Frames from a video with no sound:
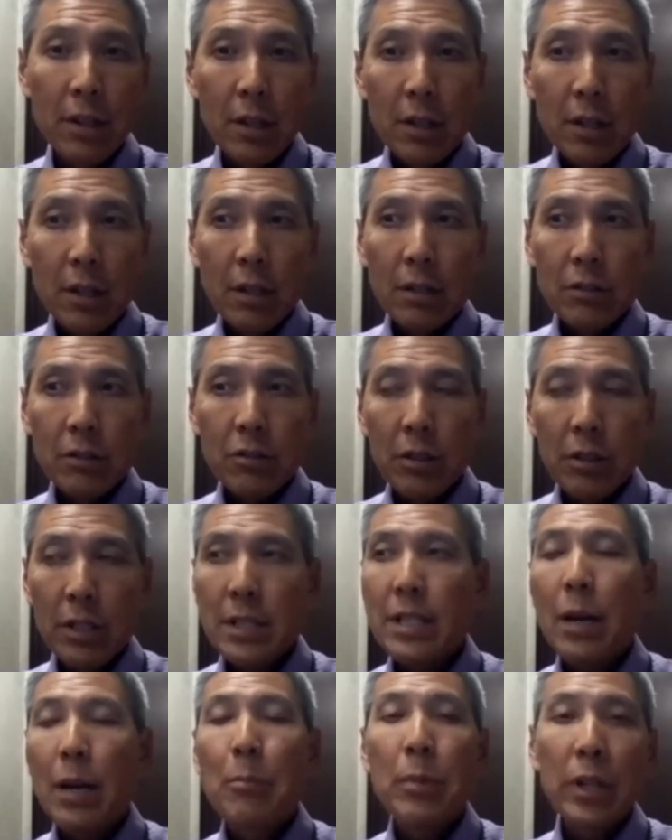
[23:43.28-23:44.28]
So let's
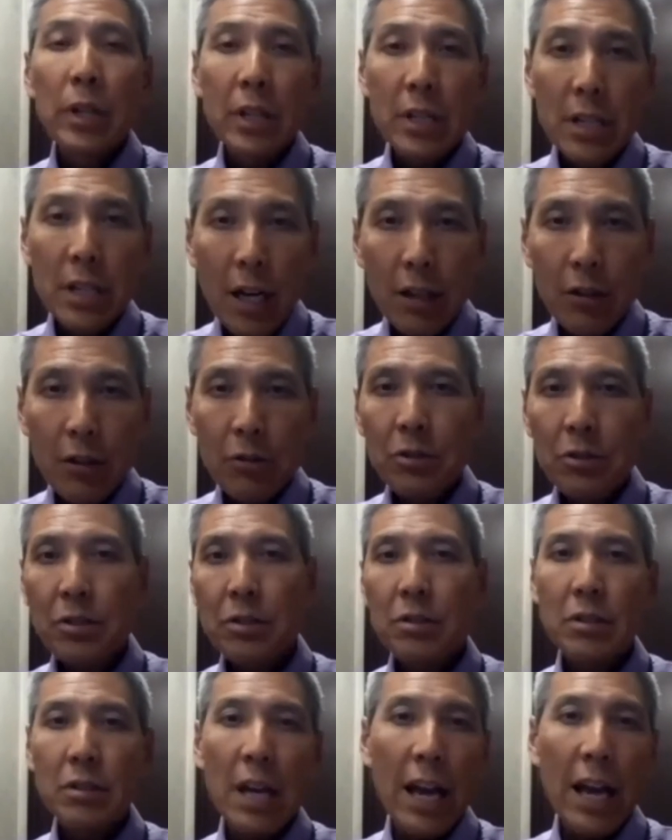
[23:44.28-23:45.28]
say $1 million
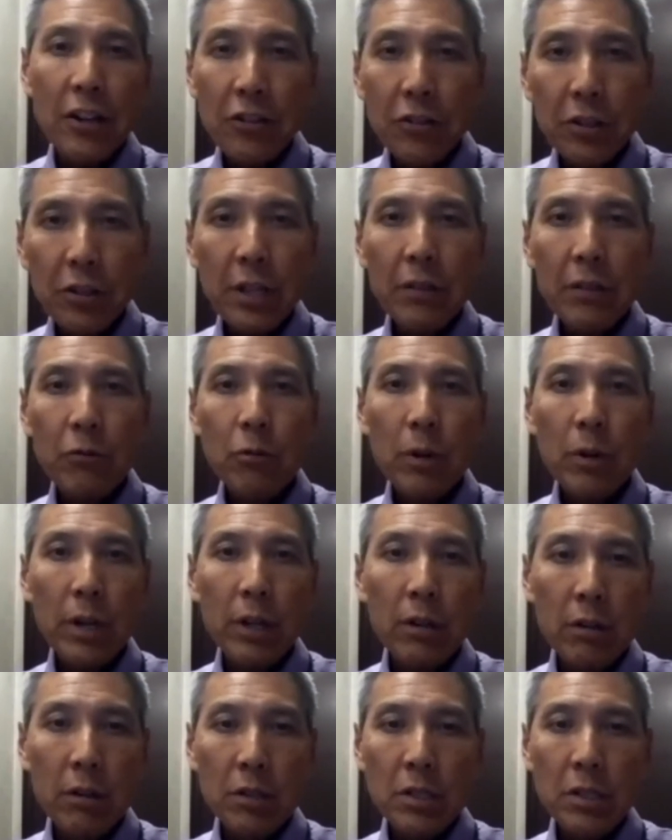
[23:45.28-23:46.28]
annually of credit
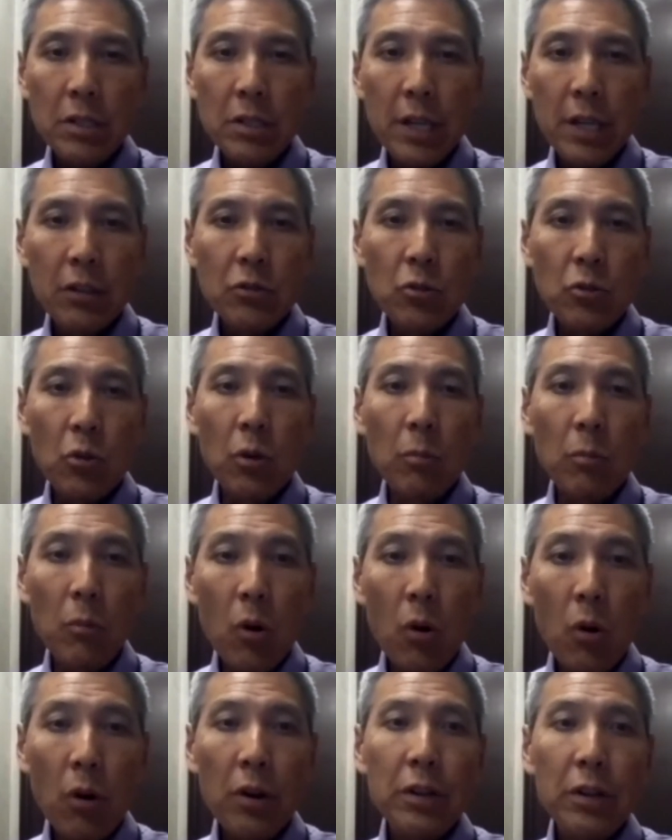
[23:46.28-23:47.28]
card sales or
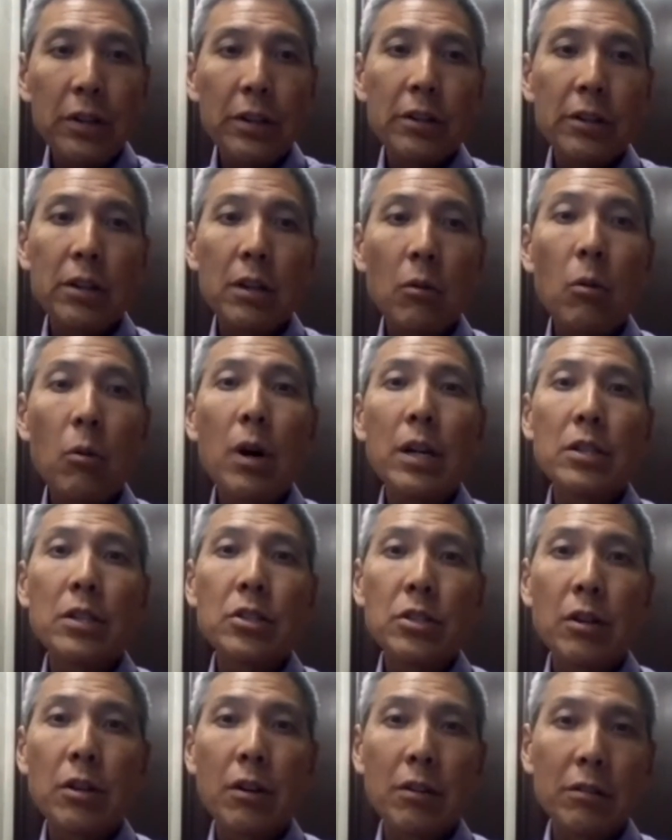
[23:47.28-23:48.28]
more, you're going to want to
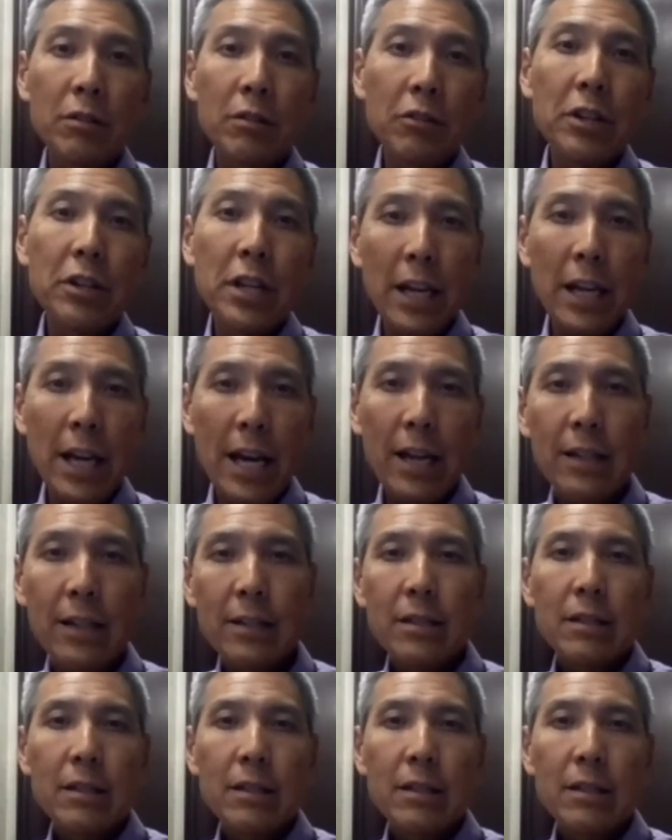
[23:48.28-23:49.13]
start looking at